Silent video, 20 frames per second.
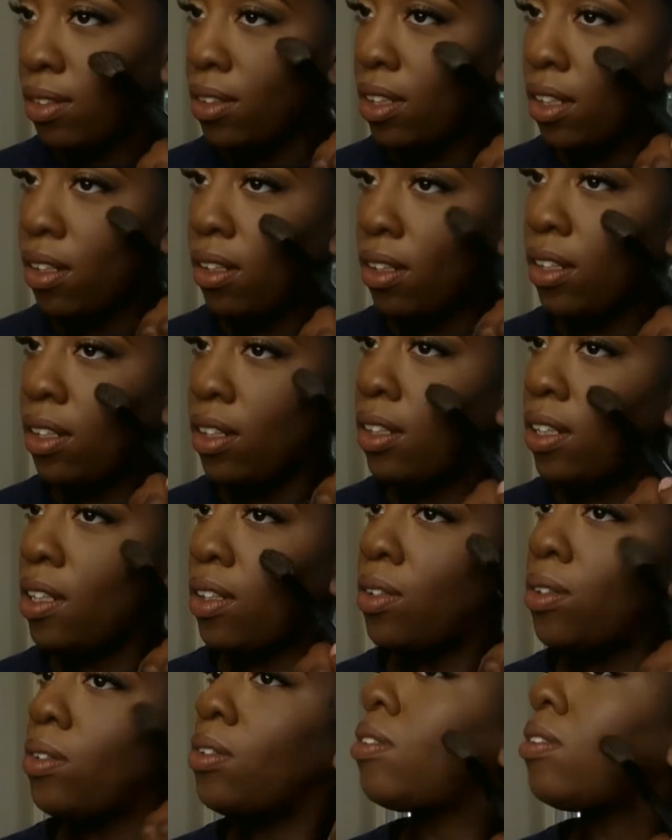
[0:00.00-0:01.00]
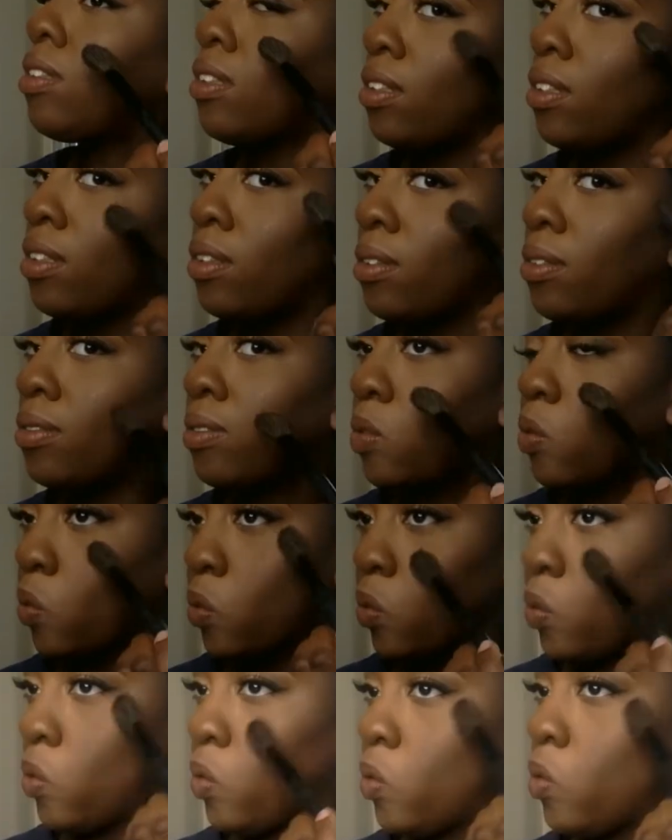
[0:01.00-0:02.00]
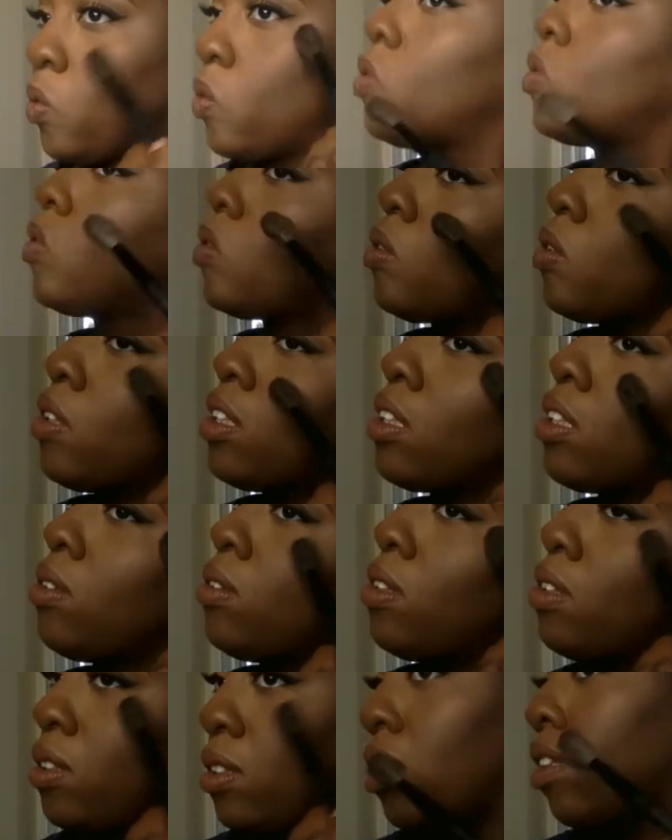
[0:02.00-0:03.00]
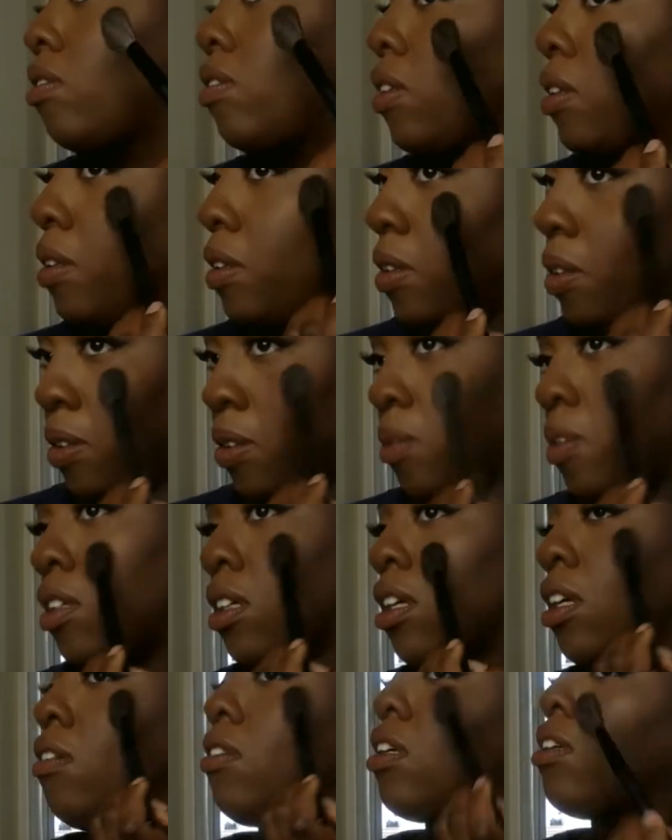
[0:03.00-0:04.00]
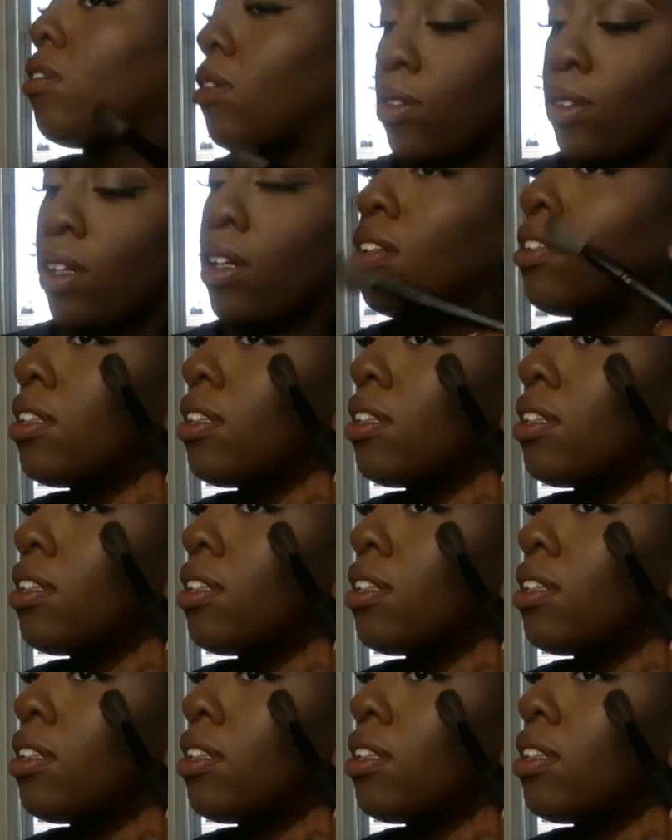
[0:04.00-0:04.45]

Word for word: And I'm just gonna take this Maybelline highlighter and